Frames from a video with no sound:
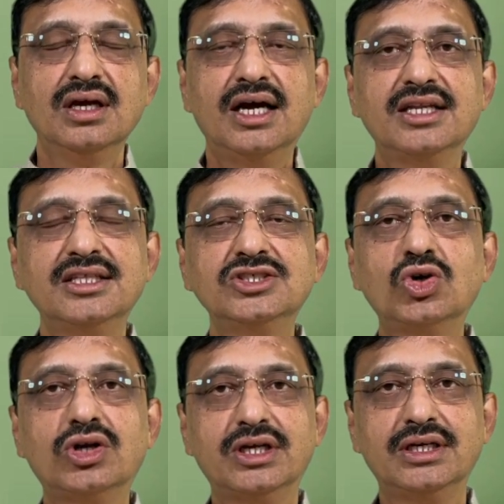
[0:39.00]
Under this
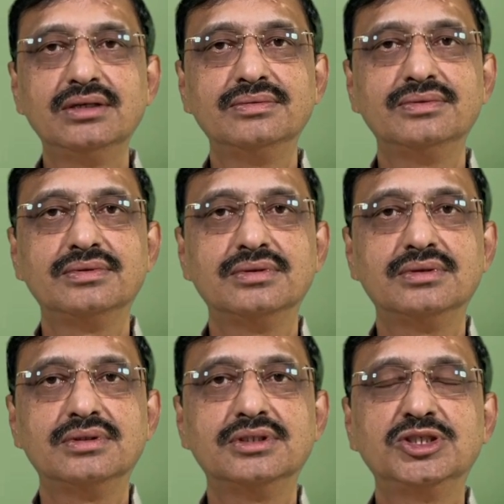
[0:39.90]
order,
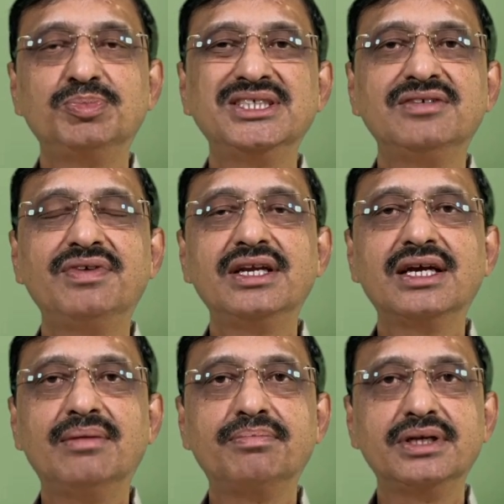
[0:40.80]
specified
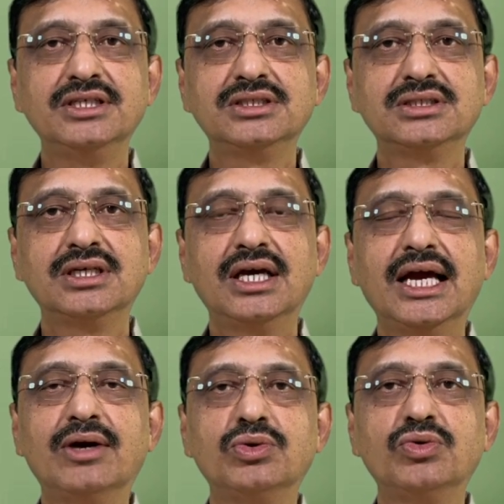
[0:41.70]
companies
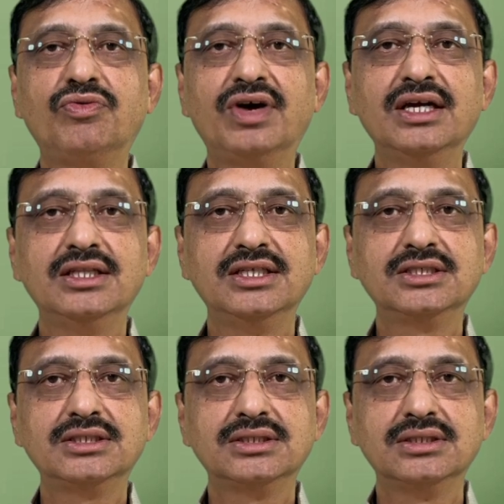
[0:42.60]
have to file
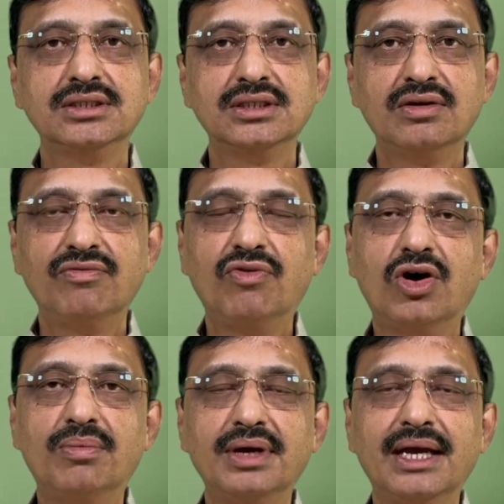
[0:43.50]
this
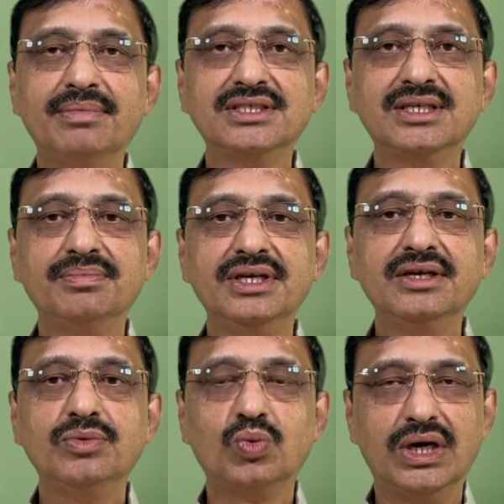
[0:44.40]
form
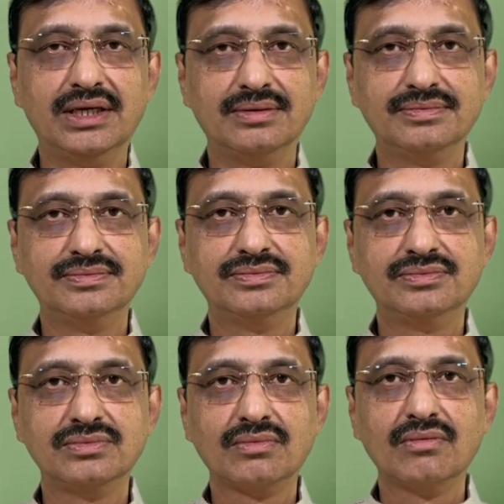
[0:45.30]
MSME 1.
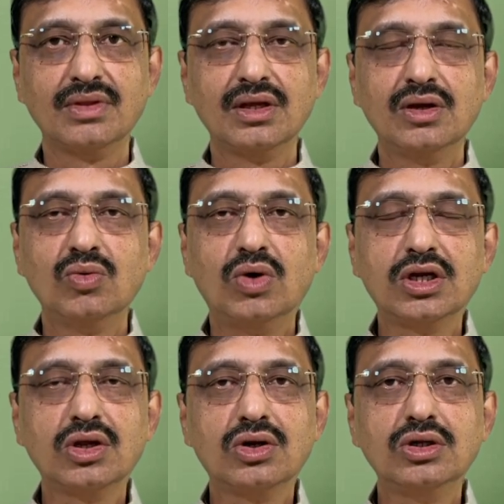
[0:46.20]

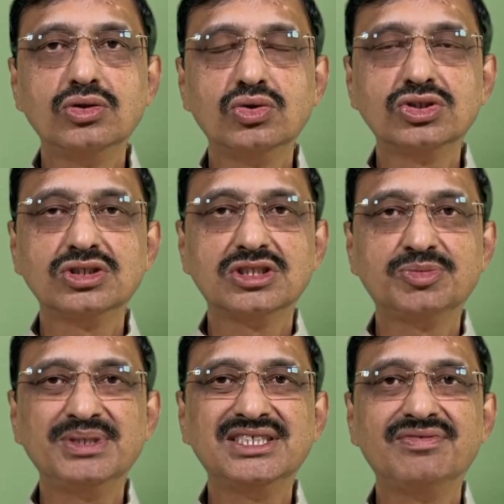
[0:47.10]
What are all those
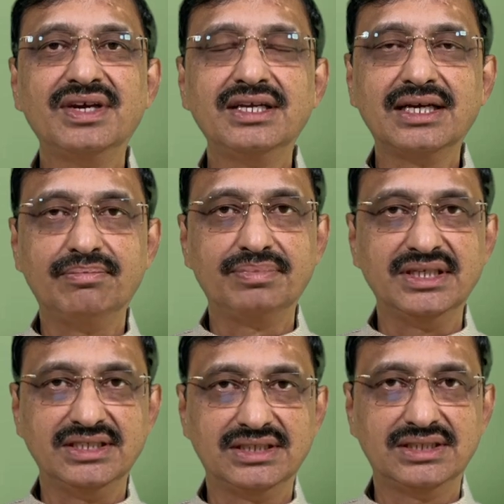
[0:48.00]
specified
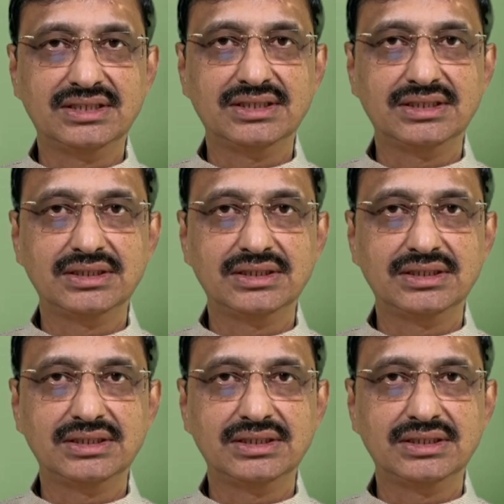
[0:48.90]
companies?